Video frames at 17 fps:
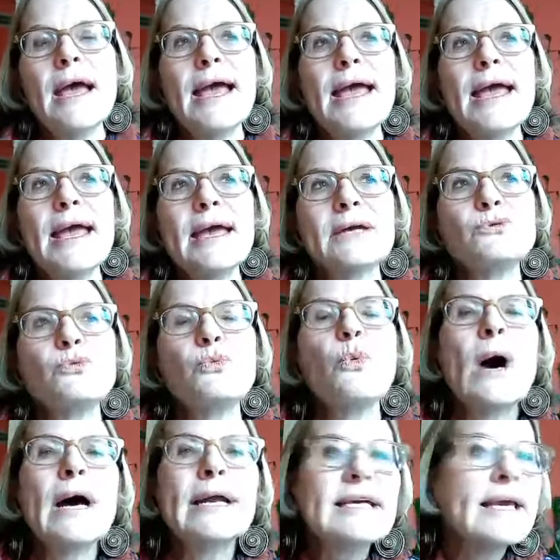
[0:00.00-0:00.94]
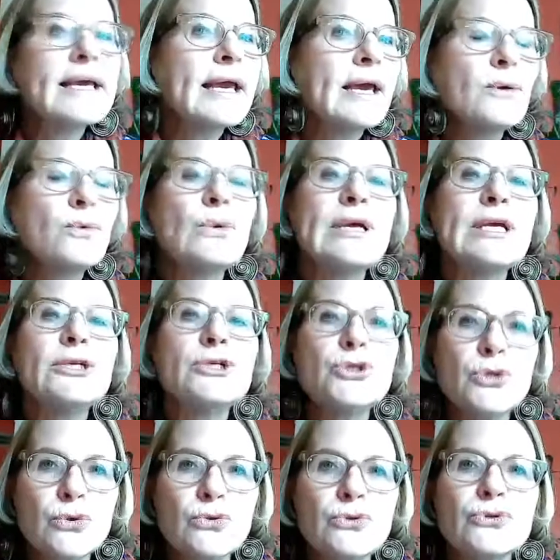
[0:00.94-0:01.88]
And what can we
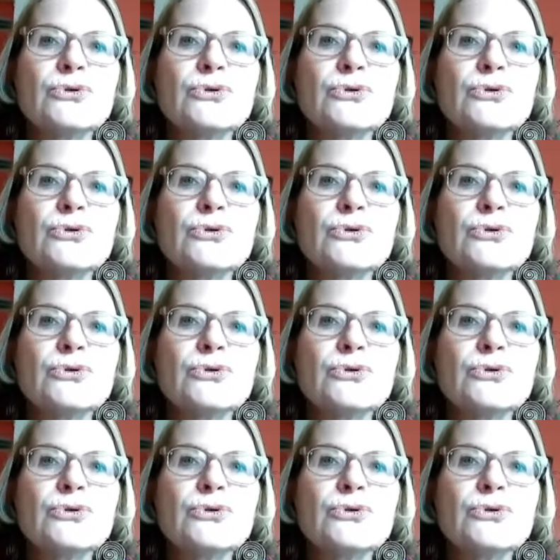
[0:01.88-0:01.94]
do